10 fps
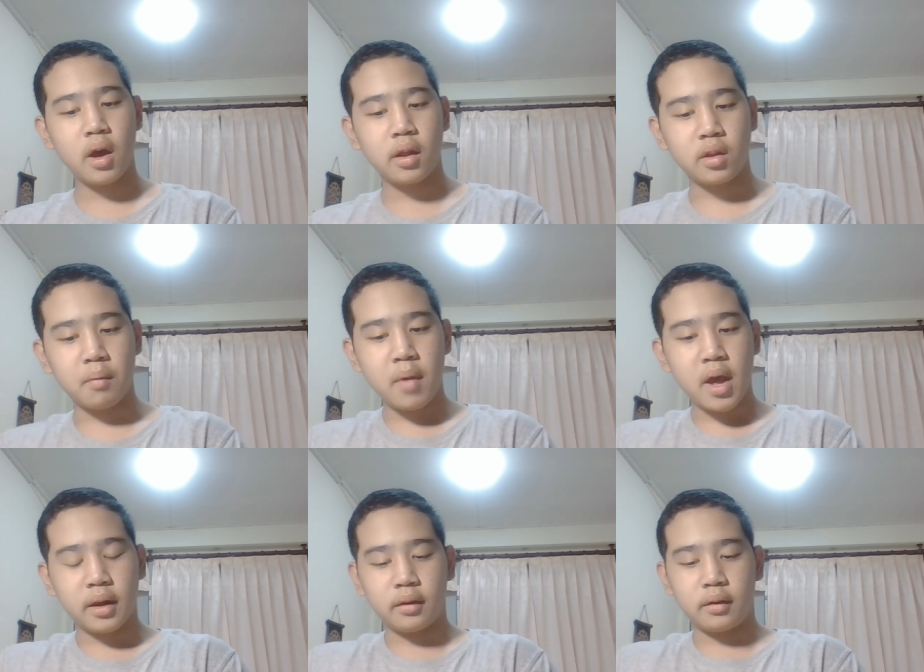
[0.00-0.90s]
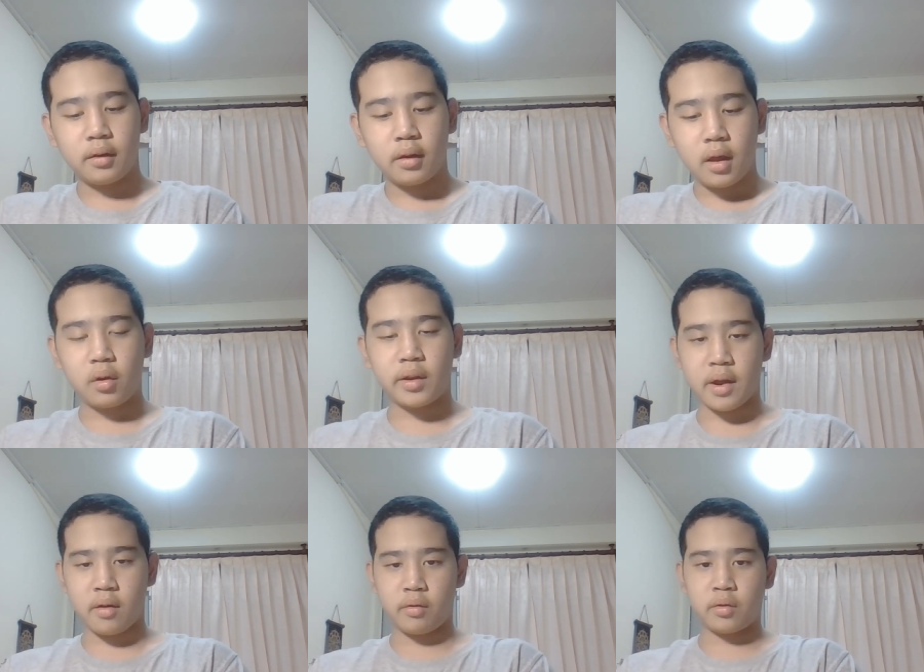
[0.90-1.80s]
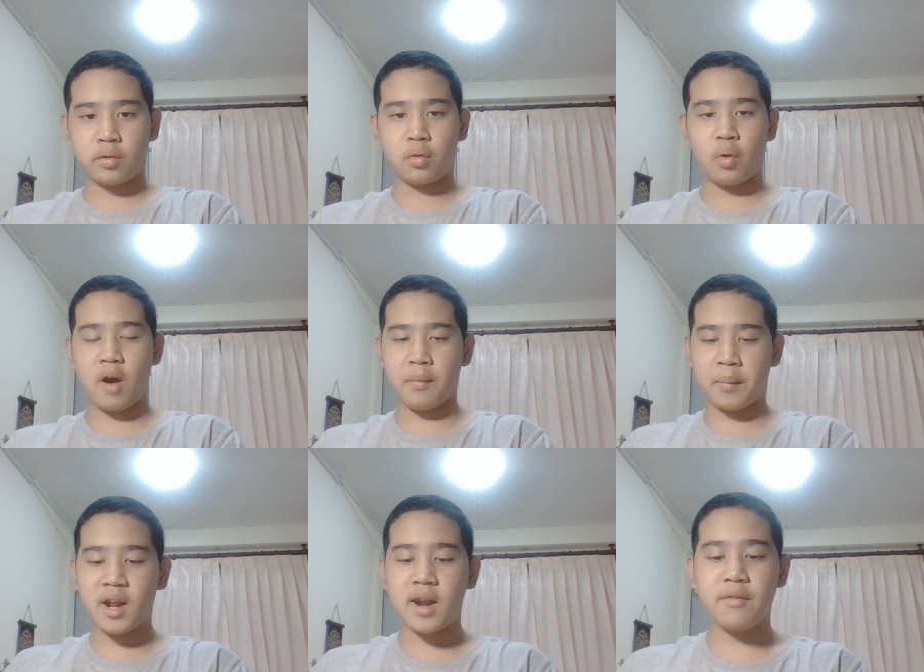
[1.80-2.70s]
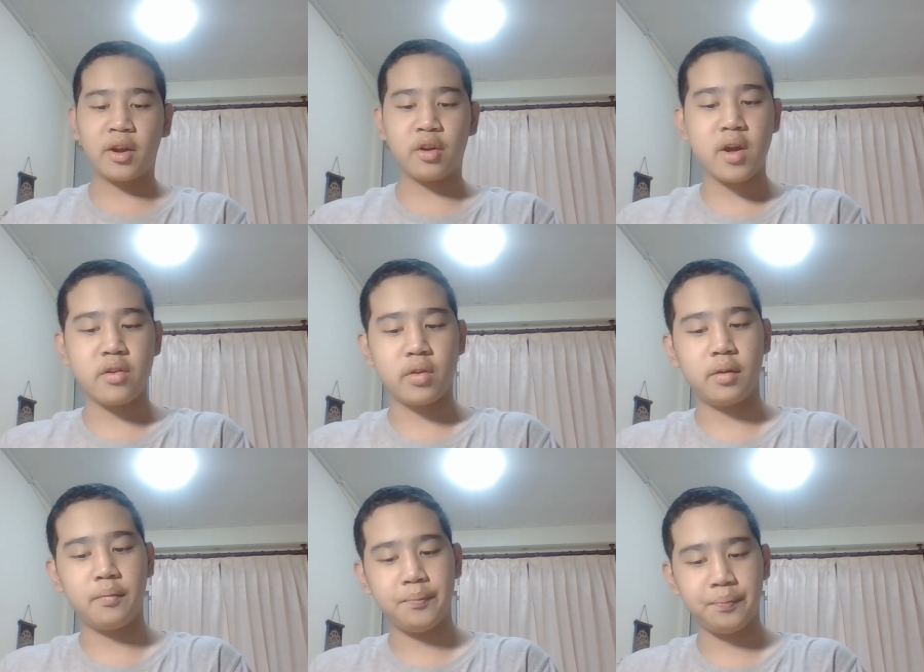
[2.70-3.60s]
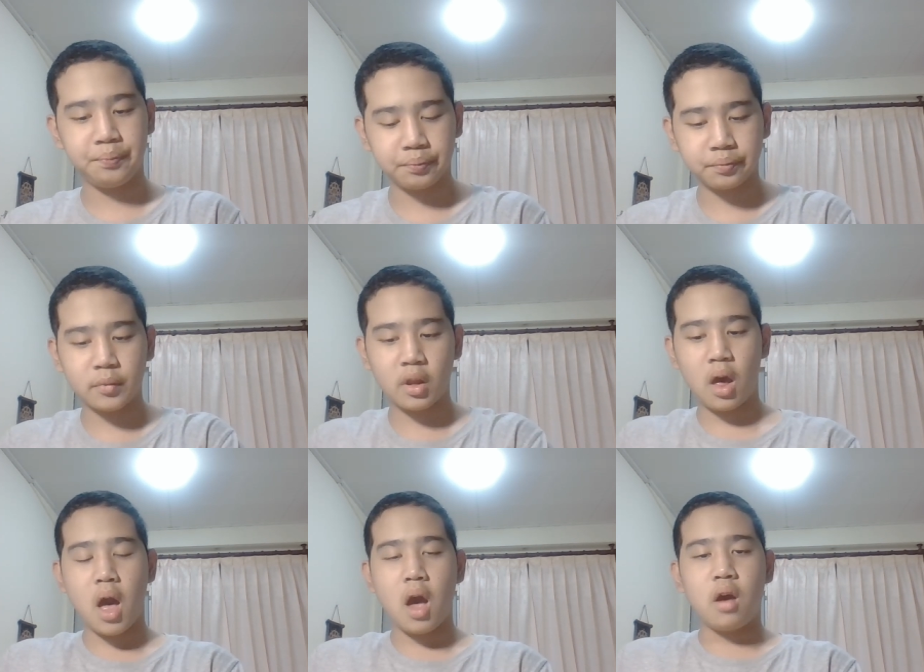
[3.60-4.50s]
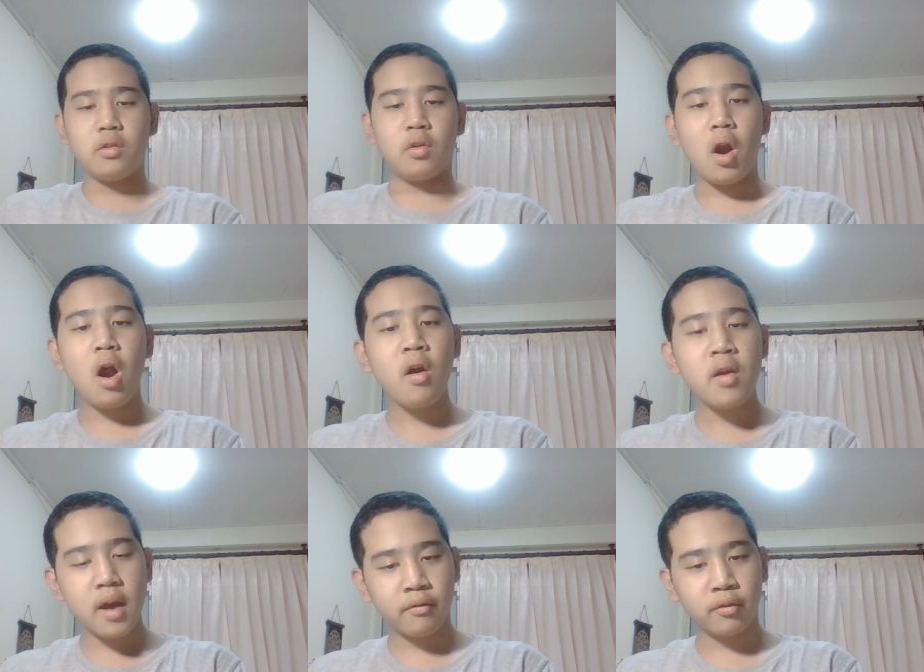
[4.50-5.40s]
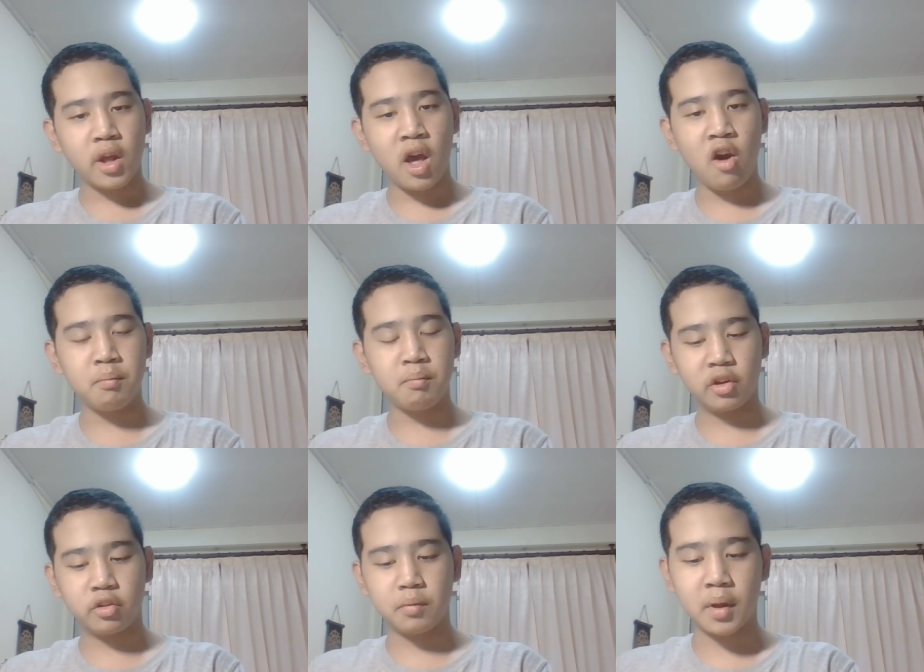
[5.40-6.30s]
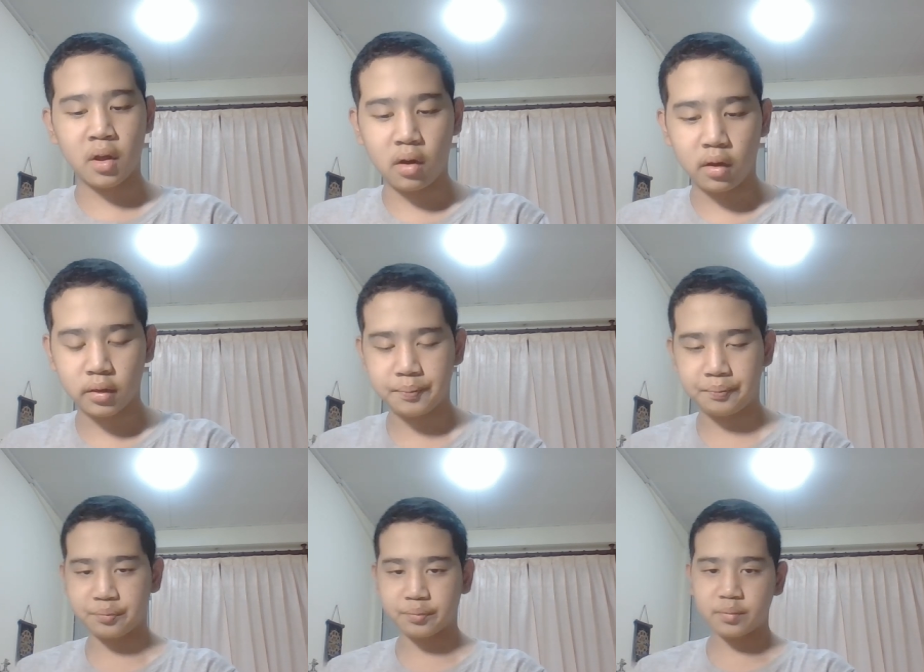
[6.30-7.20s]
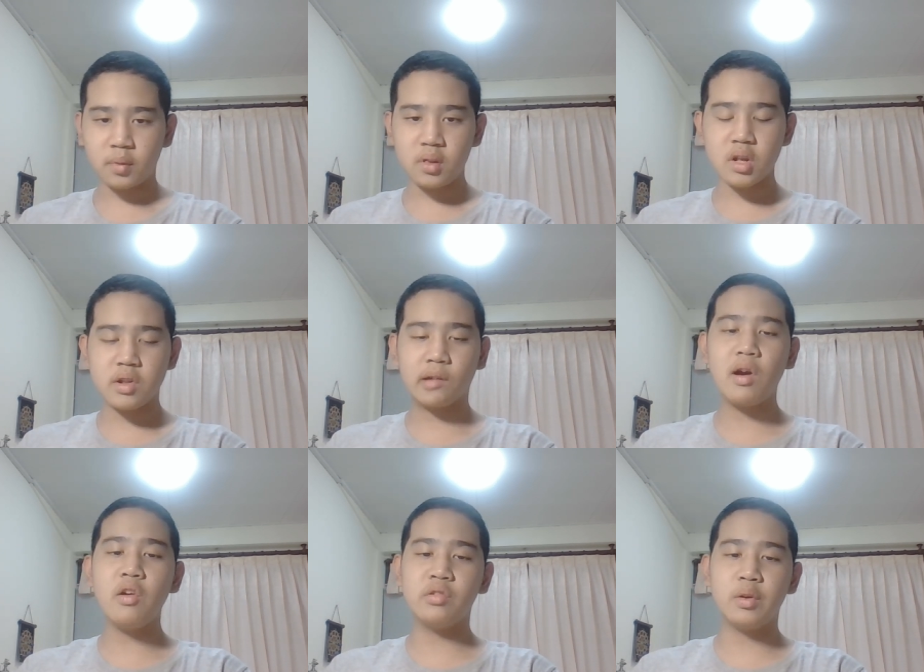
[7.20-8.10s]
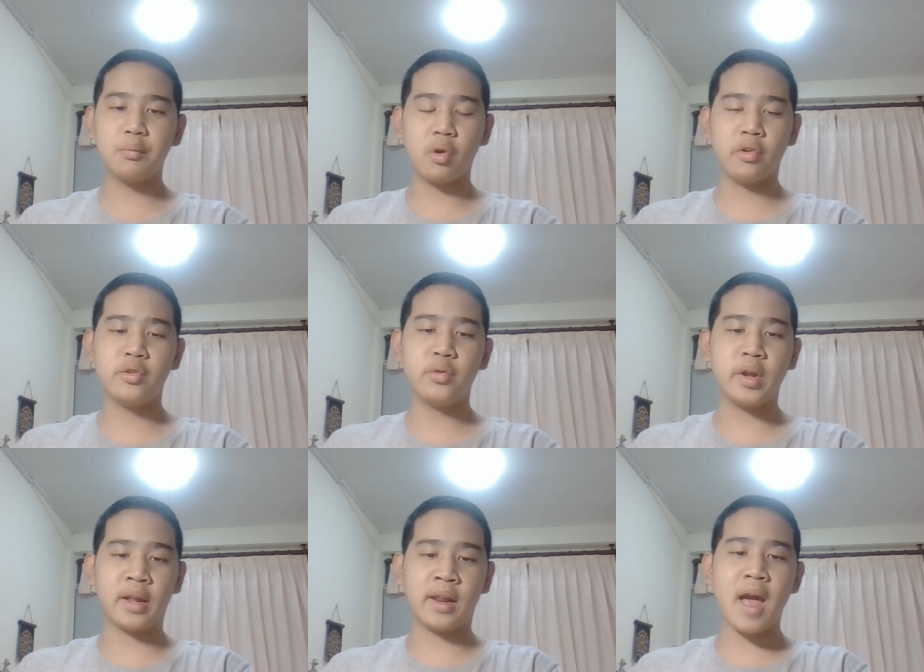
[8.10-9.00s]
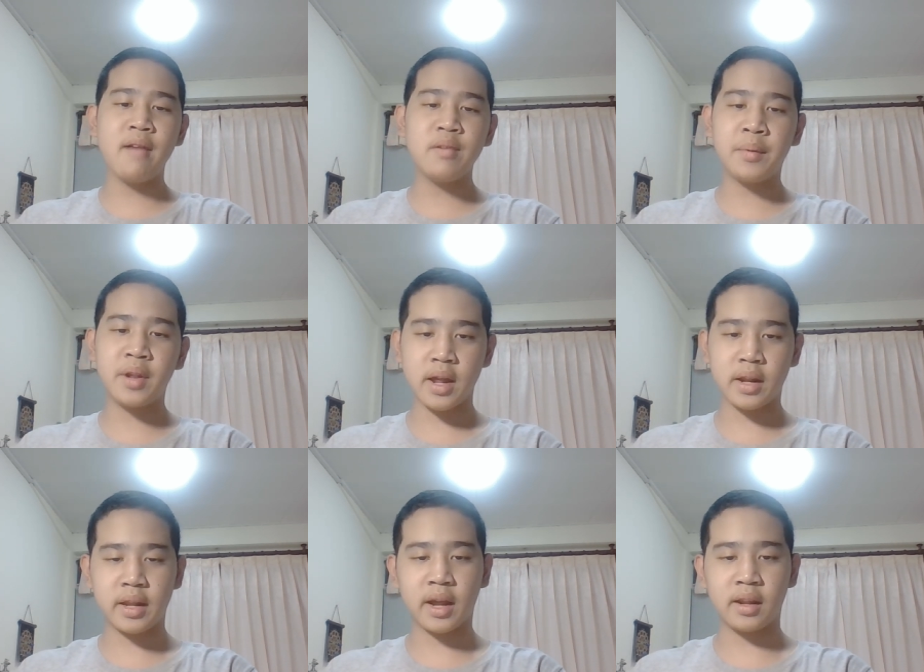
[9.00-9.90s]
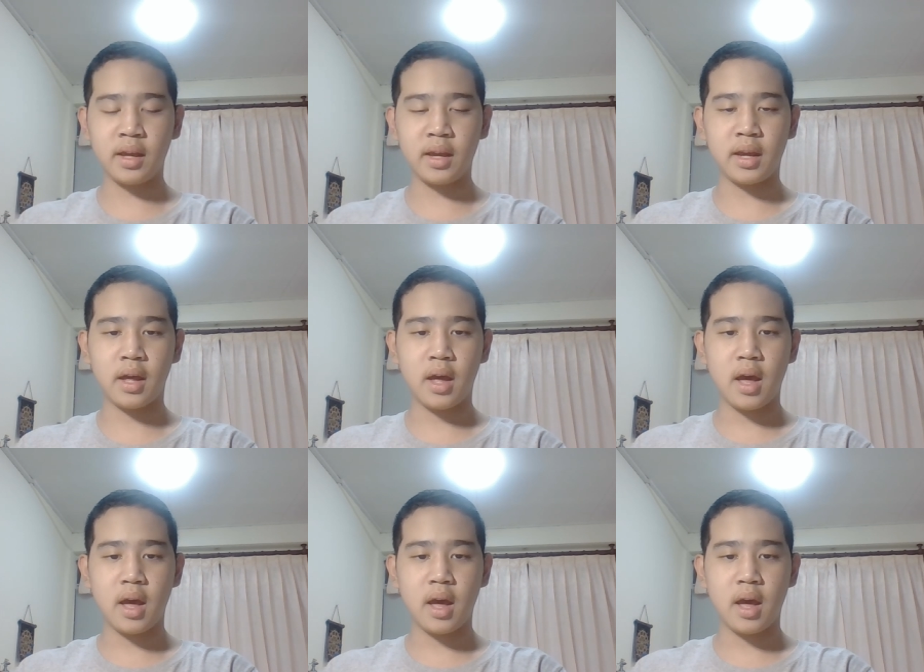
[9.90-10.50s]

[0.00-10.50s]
the men there to have a planned evacuation. The RAF couldn't help much because the ground troops were shooting at every plane they can see